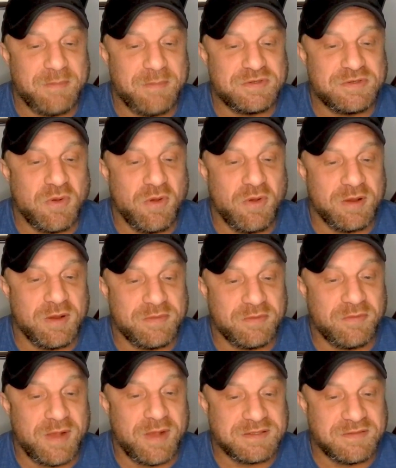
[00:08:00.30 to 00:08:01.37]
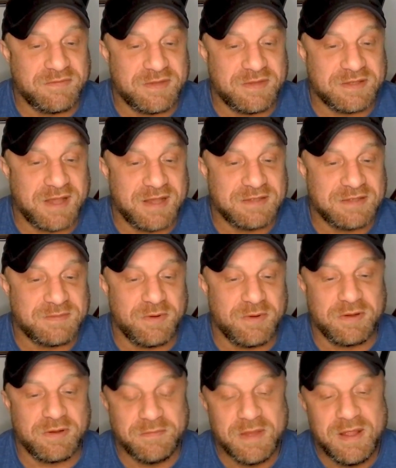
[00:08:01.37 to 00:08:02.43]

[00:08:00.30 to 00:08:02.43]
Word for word: absorb the rest of this iceberg.